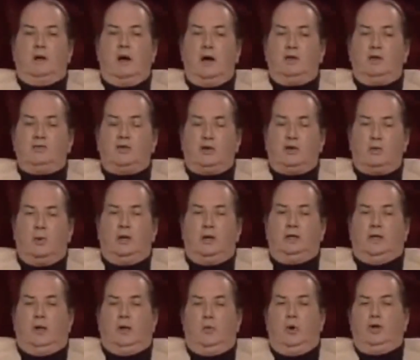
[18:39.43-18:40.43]

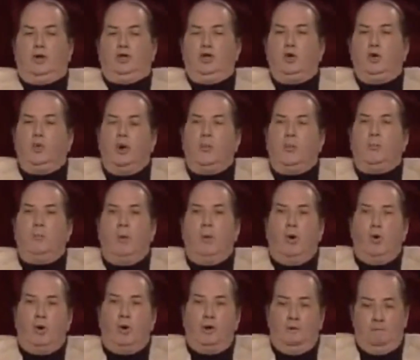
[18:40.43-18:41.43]
Consequently, when you are
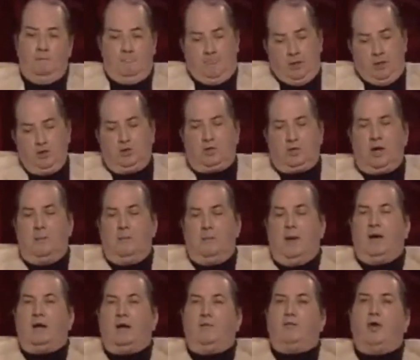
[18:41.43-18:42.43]
born, you
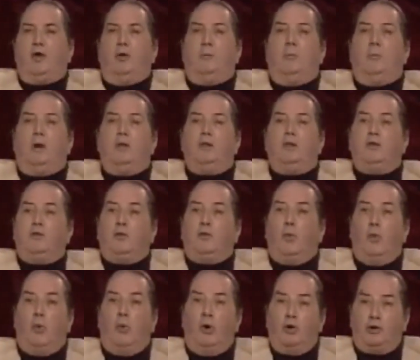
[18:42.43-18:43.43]
come out of your mother's
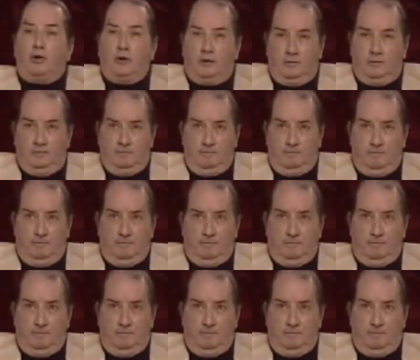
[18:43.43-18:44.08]
water.